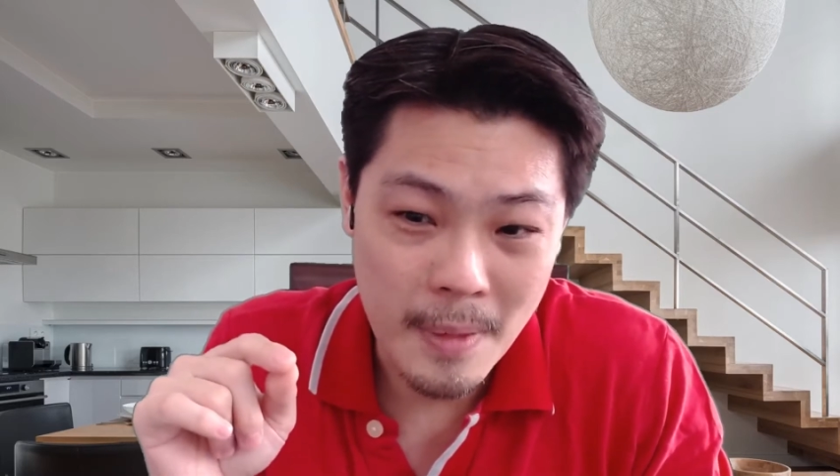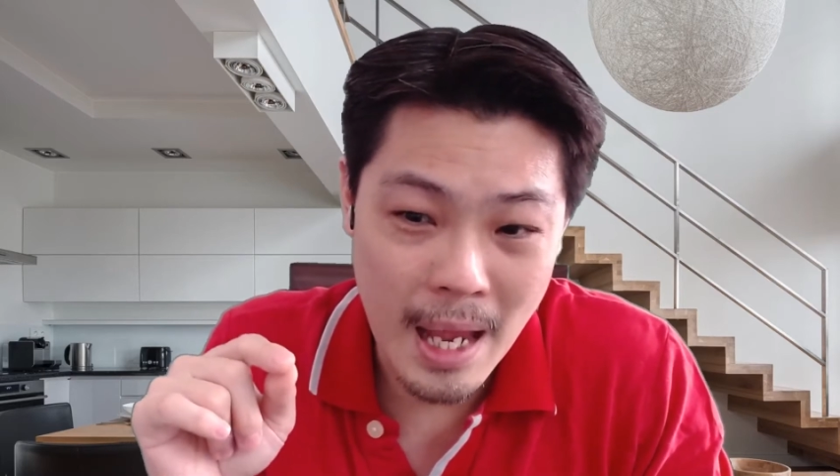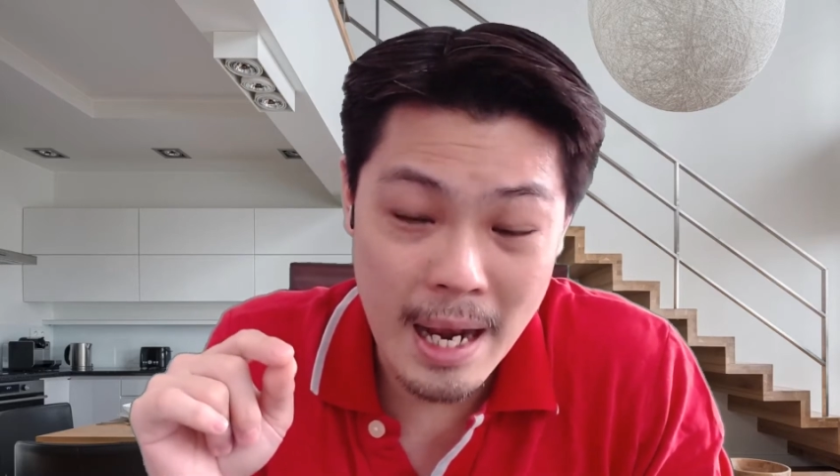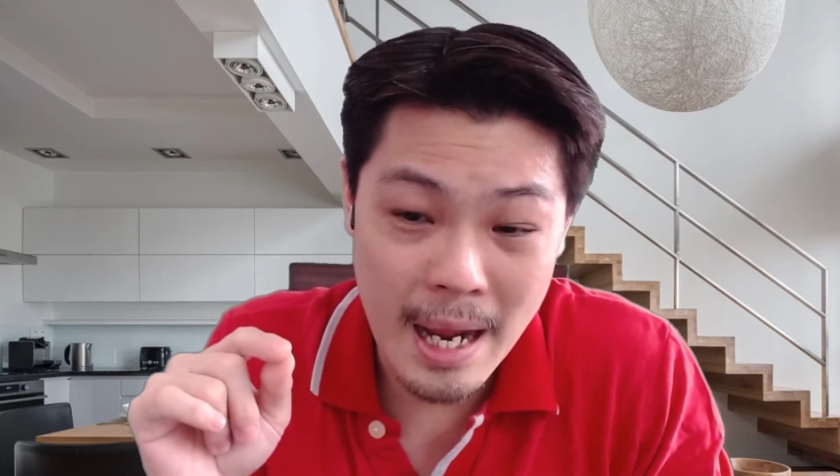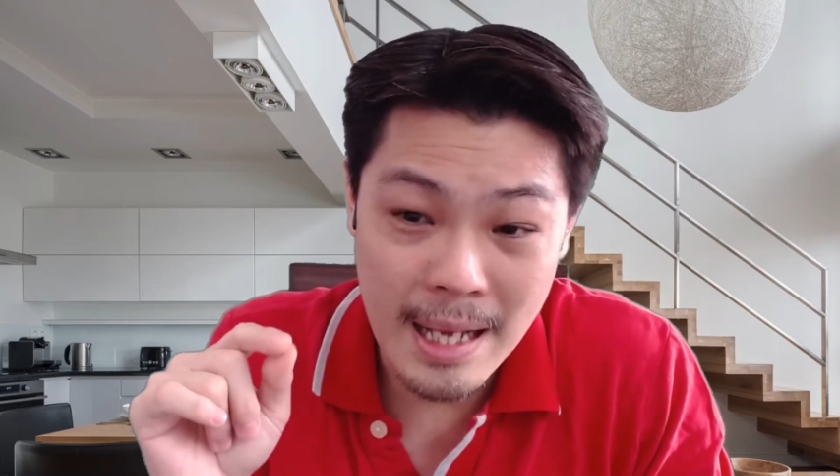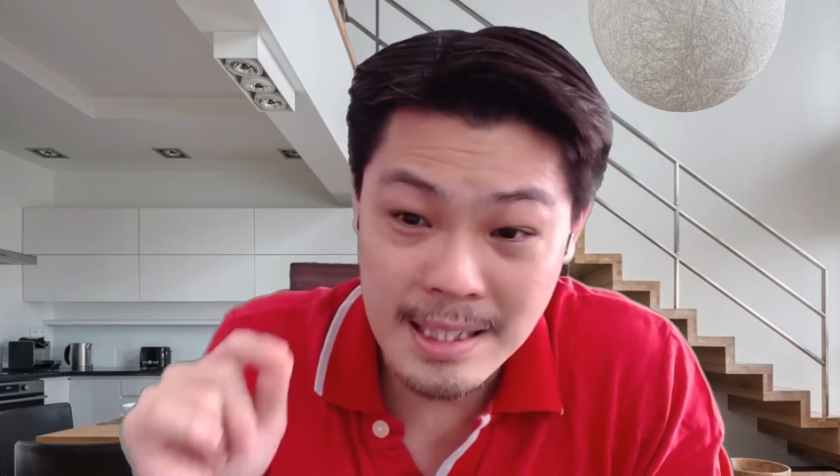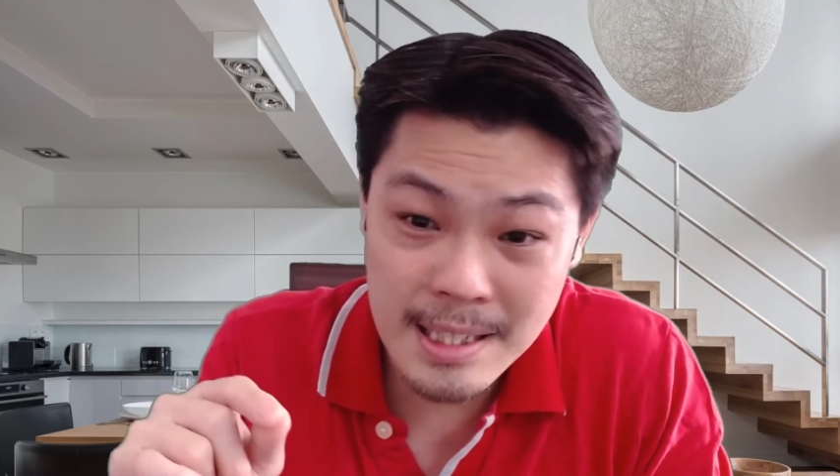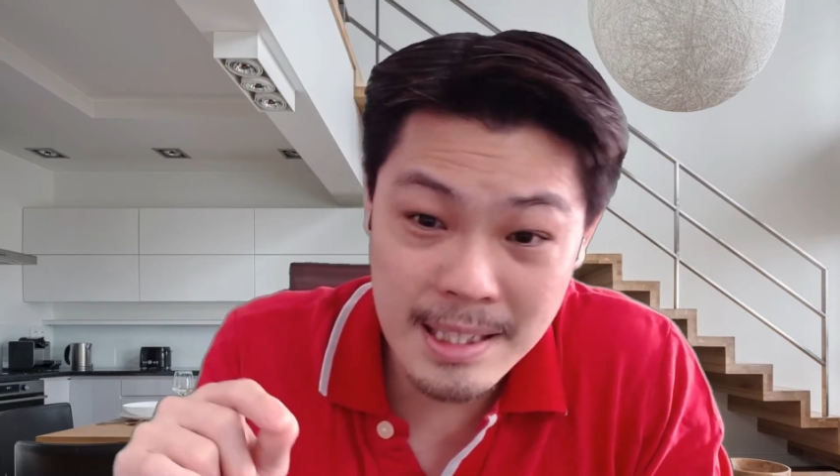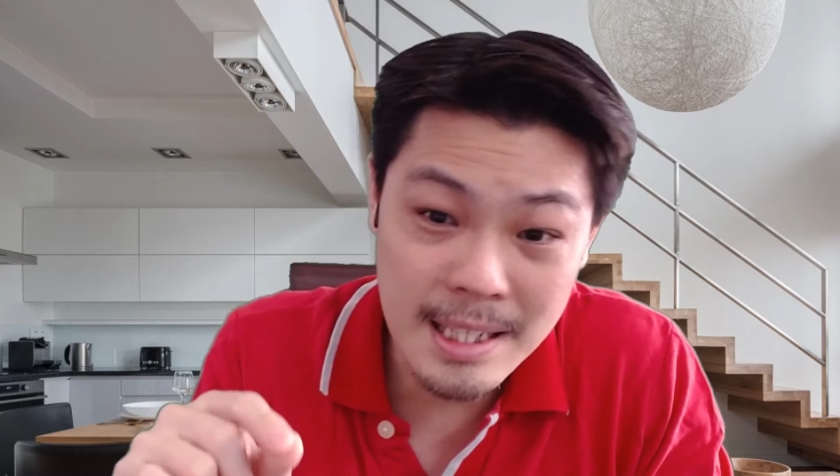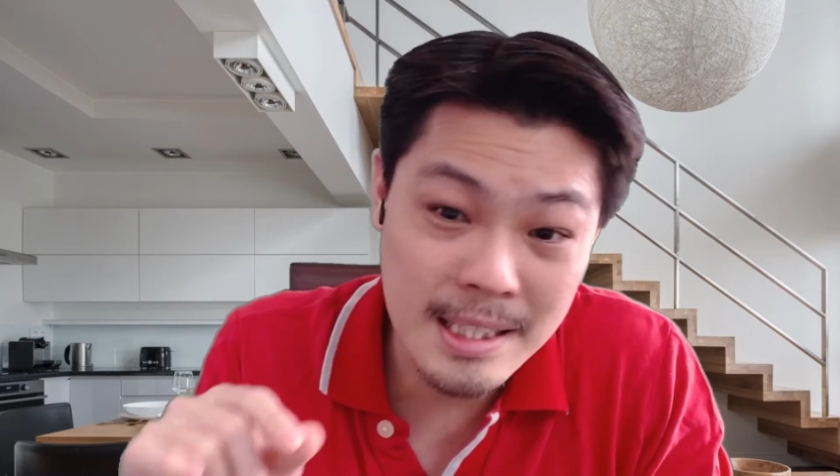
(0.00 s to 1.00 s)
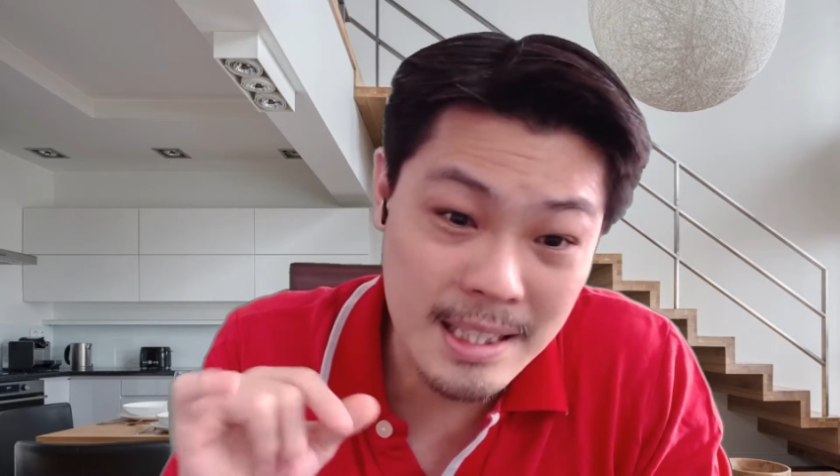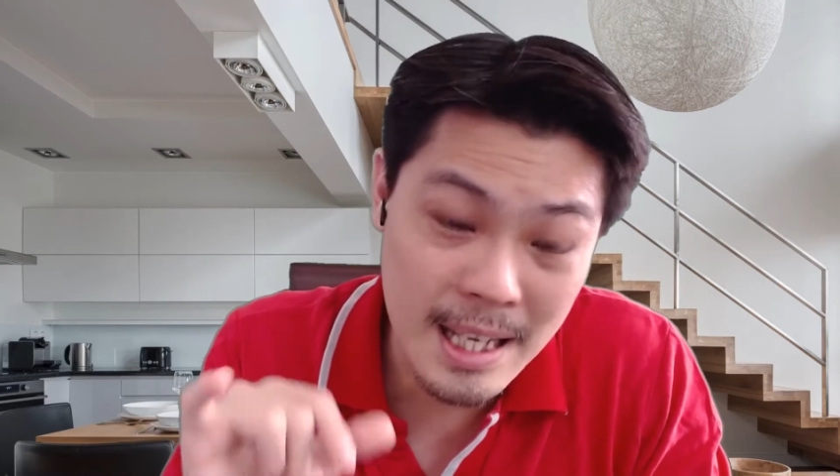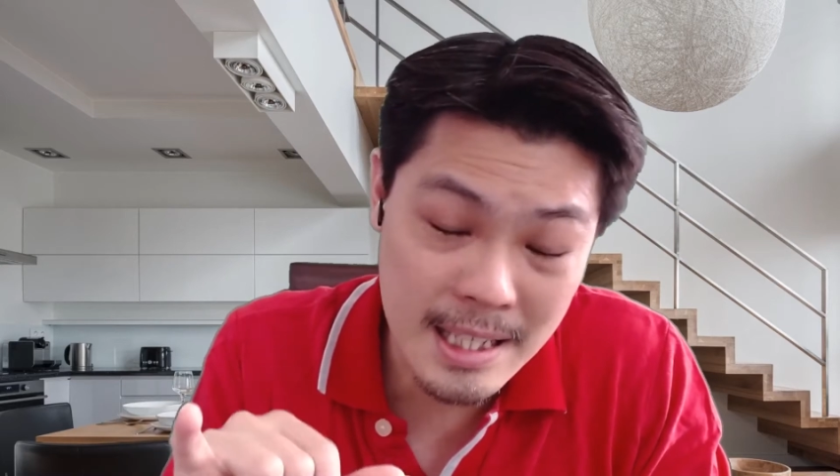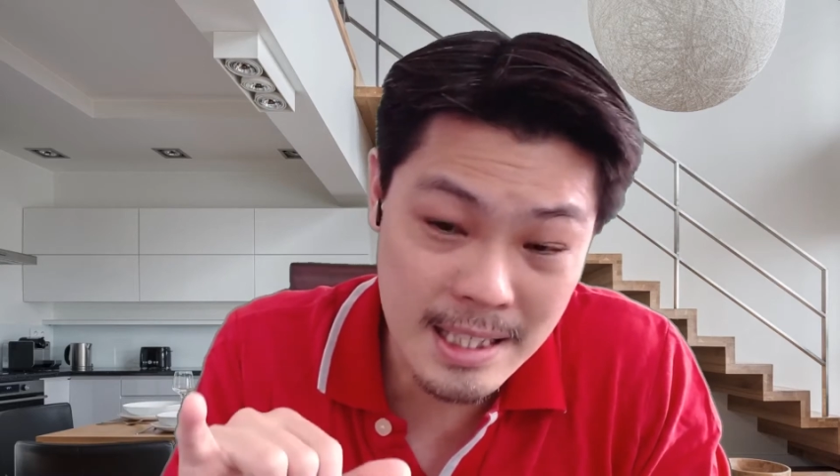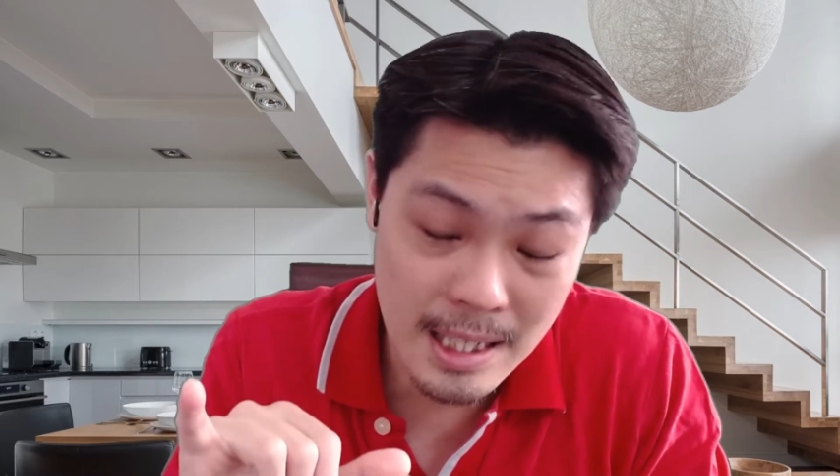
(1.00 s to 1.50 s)
an existing
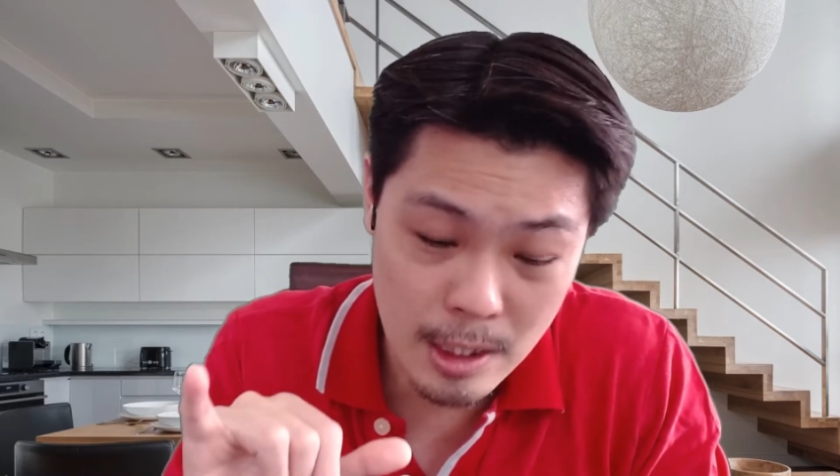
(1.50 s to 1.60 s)
6